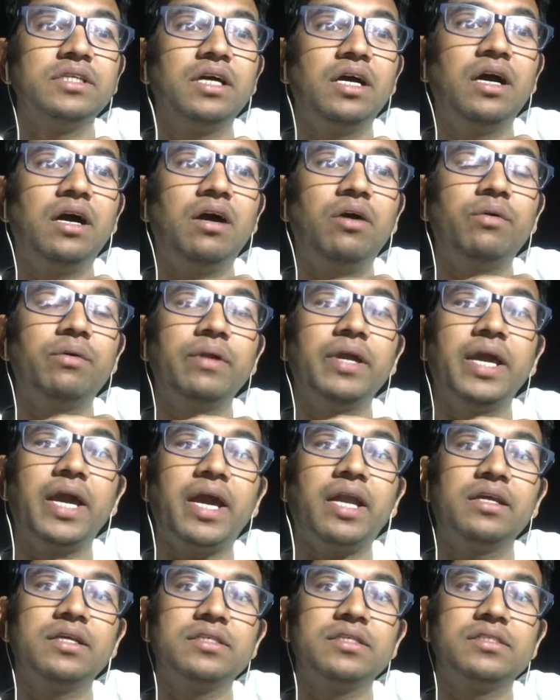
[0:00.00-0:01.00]
how
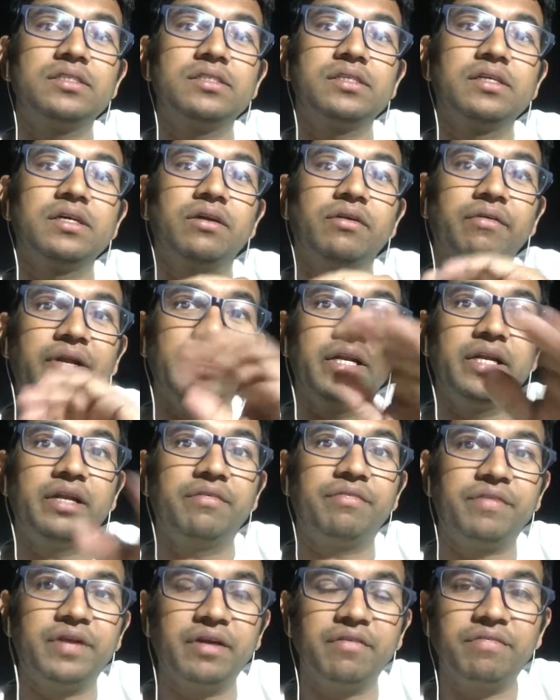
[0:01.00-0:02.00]
React is really
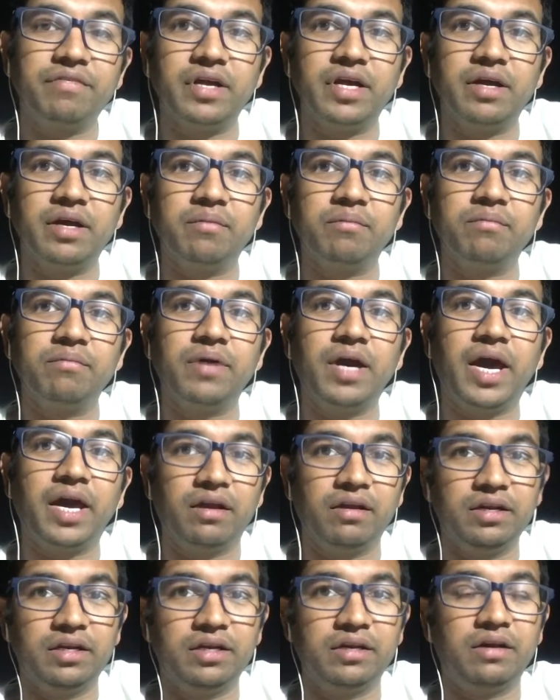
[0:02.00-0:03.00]
different from
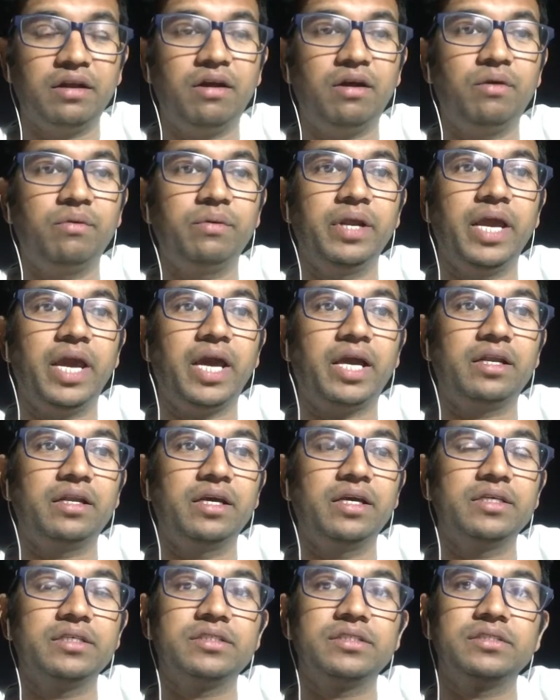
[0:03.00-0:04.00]
Angular, how React
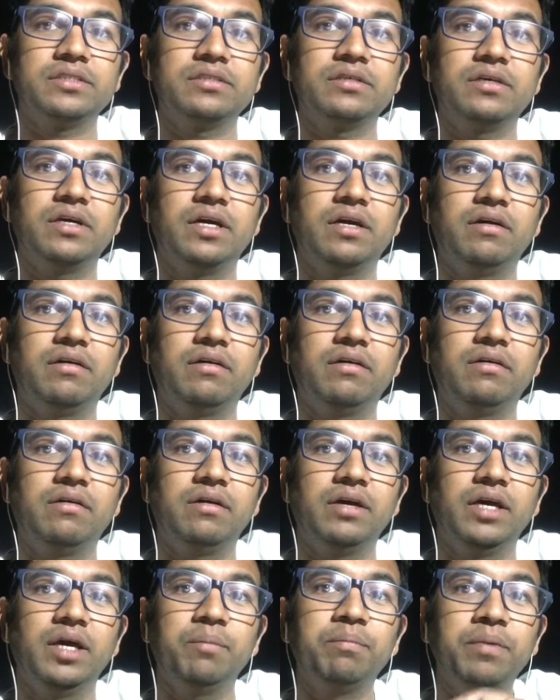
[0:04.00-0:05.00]
is
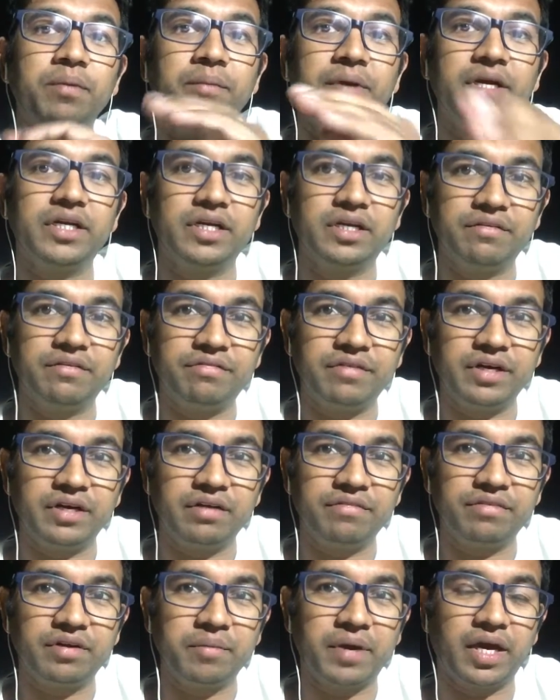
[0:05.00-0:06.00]
implemented
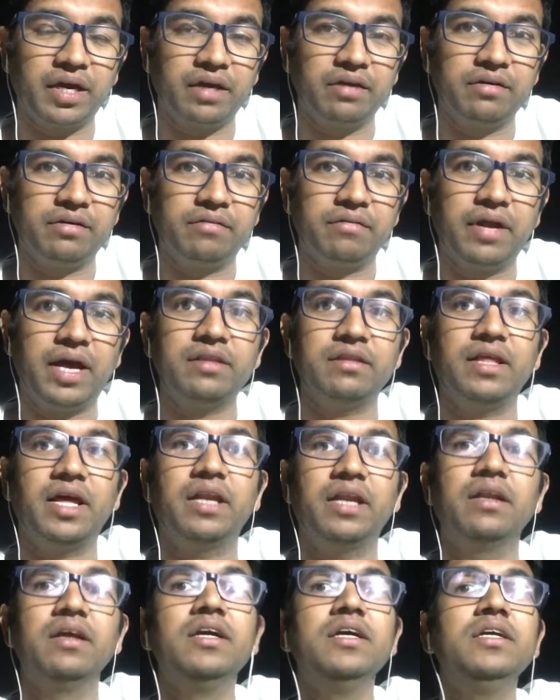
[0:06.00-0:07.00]
differently from Angular, rather
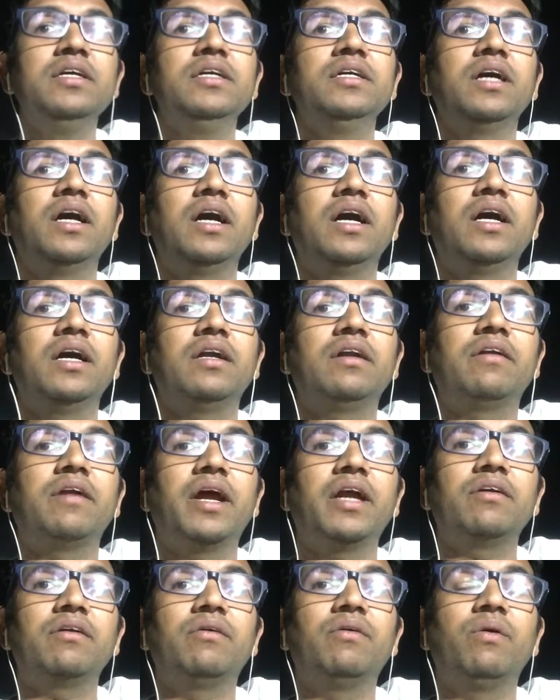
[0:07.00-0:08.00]
than
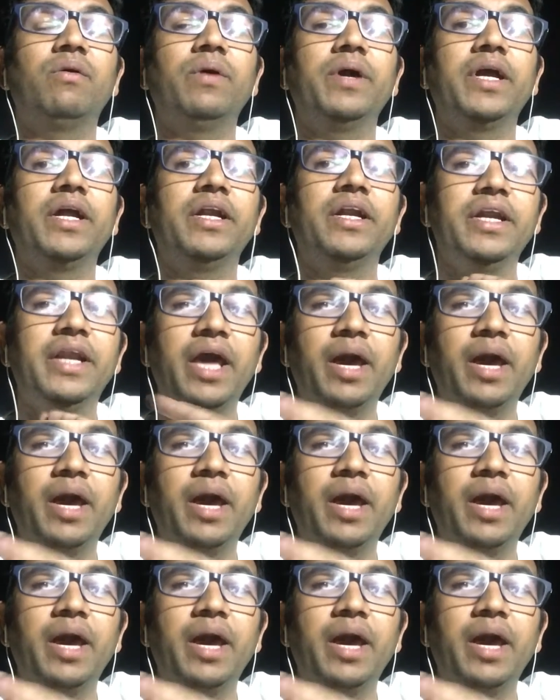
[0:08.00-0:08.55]
trying to go in